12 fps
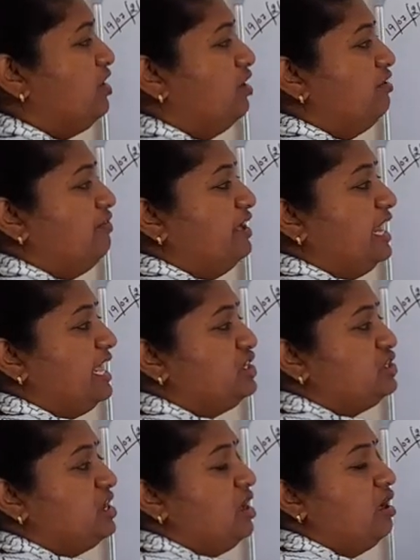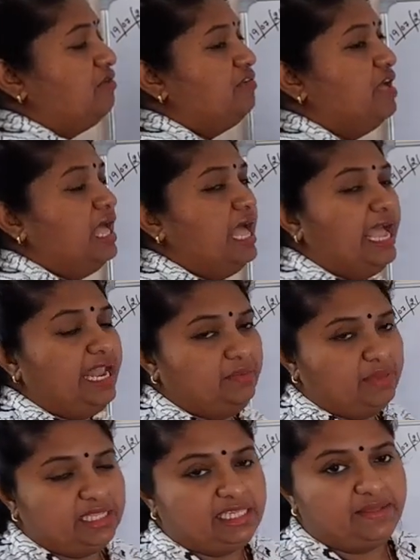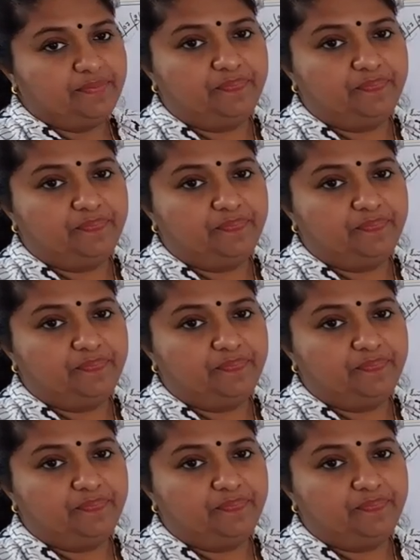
configuration of elements.